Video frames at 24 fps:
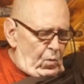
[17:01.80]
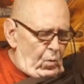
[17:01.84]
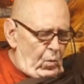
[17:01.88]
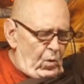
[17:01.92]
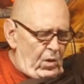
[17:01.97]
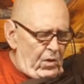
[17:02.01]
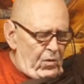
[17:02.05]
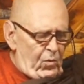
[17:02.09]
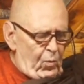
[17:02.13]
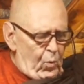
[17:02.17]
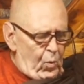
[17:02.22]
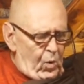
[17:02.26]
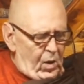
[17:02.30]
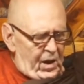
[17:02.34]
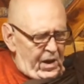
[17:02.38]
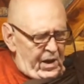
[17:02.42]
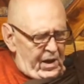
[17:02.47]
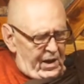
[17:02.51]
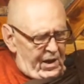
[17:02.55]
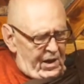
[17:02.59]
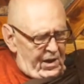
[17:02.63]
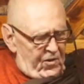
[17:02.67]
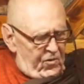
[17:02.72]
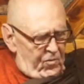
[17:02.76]
With what
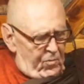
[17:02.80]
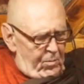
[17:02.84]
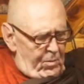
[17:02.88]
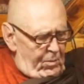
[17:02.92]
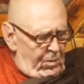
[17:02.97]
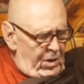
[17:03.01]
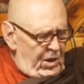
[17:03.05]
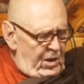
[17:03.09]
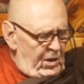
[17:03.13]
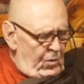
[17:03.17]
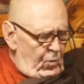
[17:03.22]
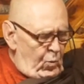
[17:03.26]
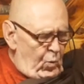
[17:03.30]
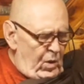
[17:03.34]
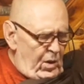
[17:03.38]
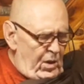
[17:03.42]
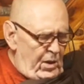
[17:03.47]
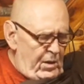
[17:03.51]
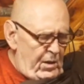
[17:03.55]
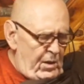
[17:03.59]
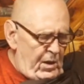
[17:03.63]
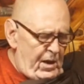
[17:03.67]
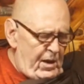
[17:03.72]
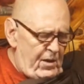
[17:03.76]
has
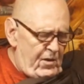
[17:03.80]
one